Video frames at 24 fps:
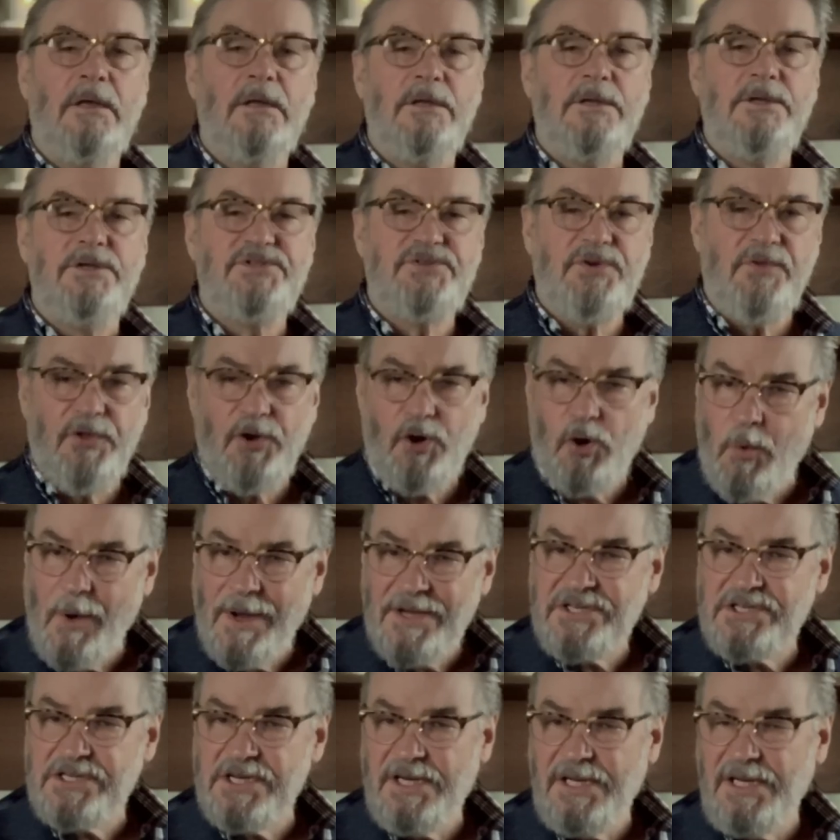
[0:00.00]
So the
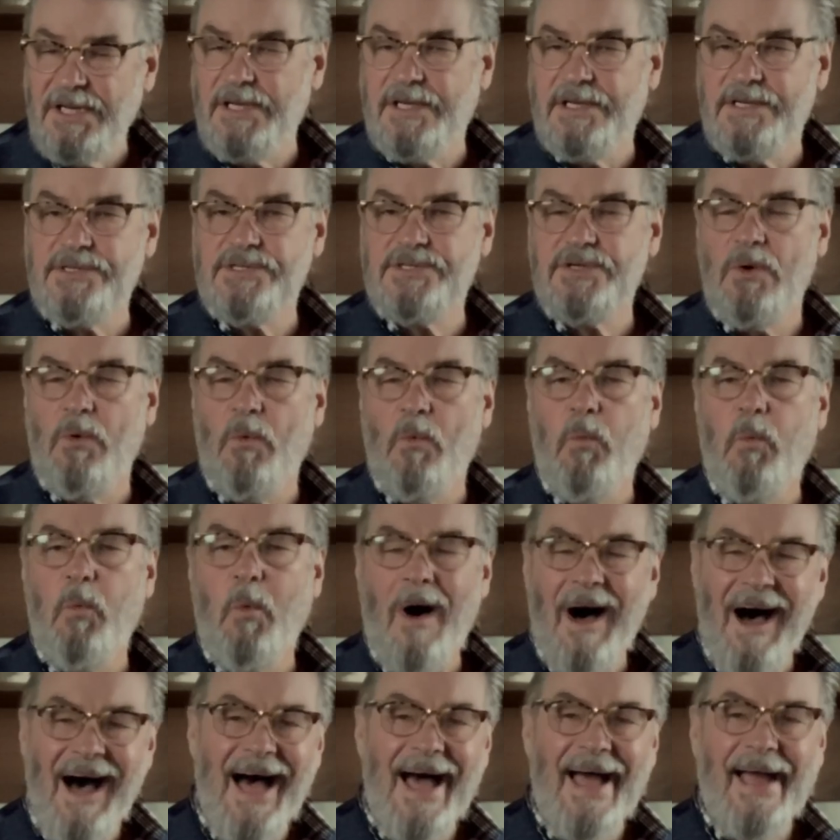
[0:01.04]
question is,
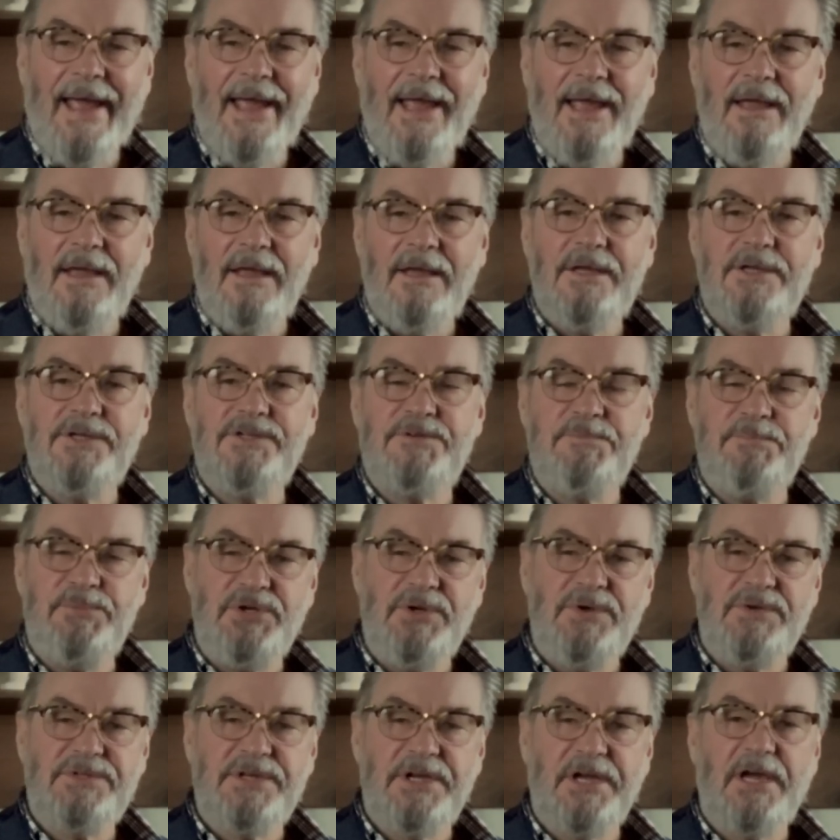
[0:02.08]
why is
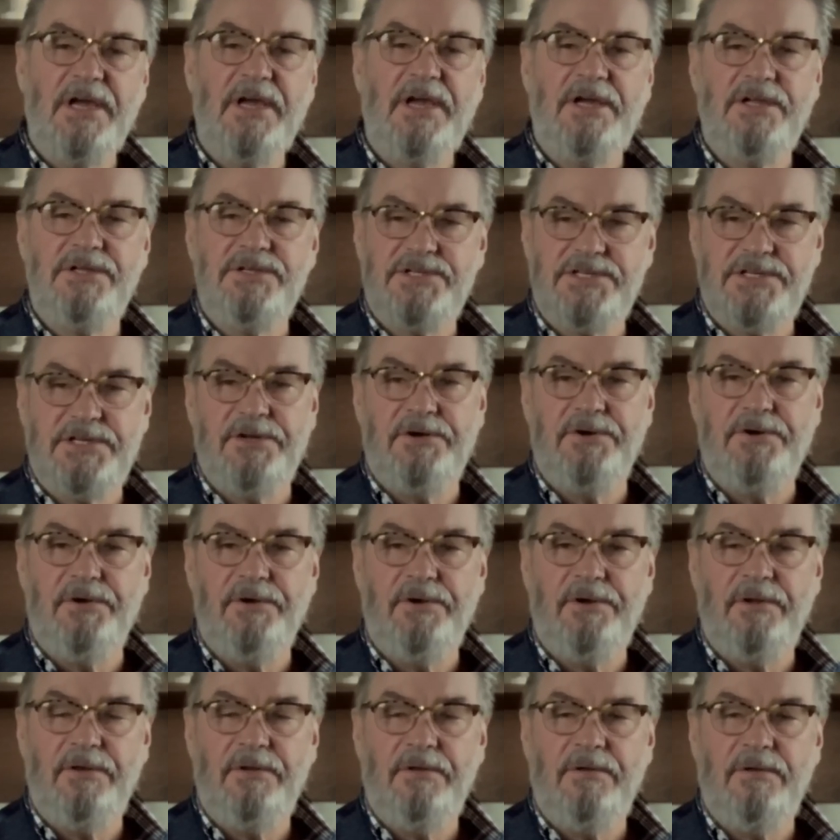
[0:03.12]
music
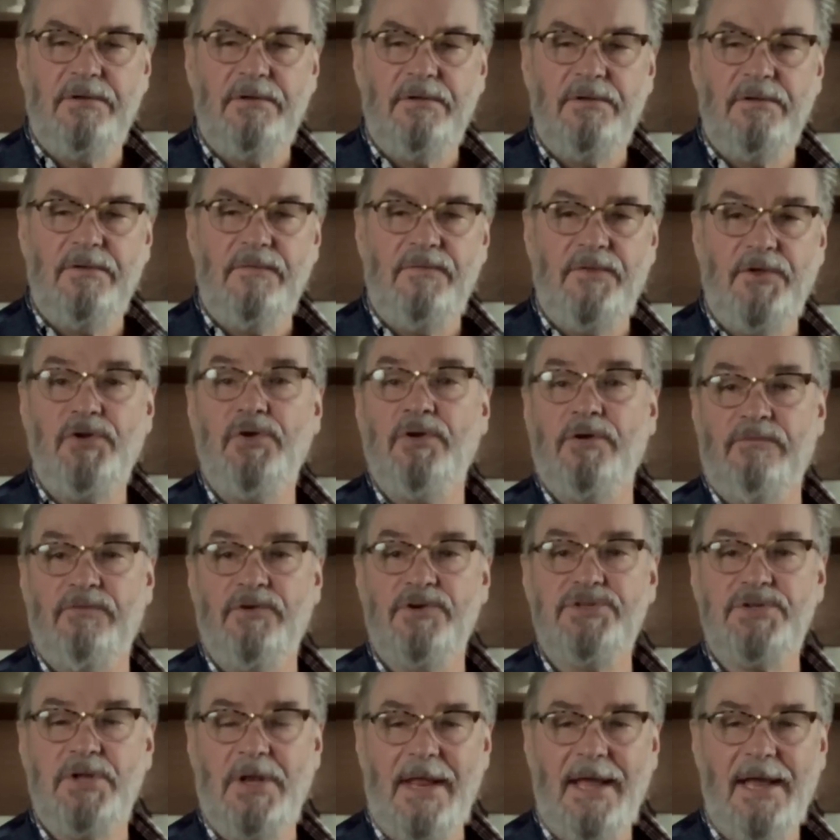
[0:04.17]
considered the
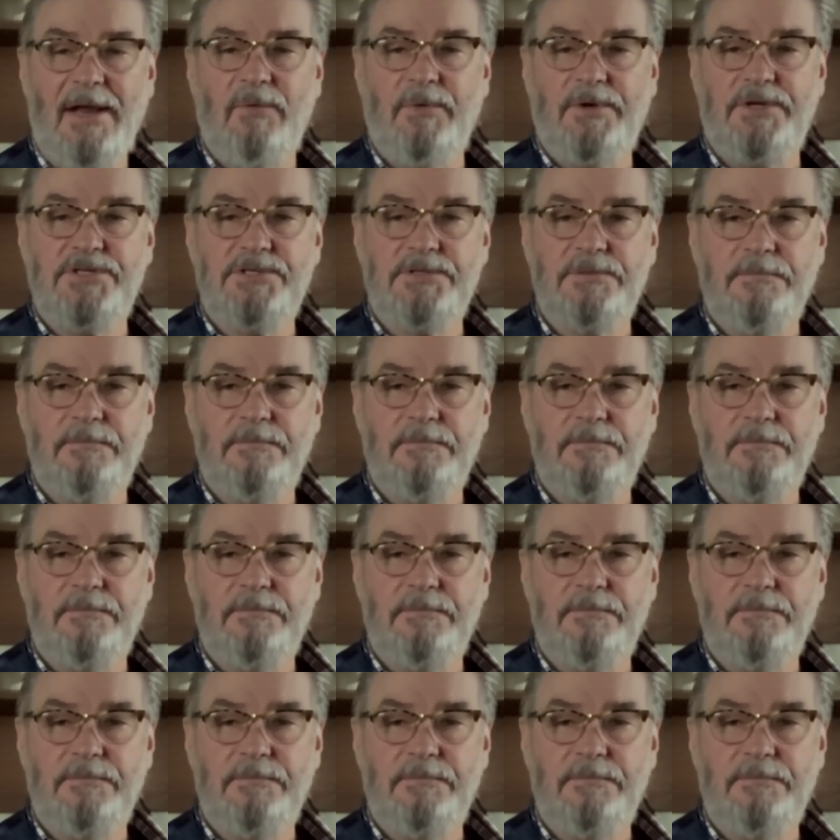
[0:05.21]
universal language?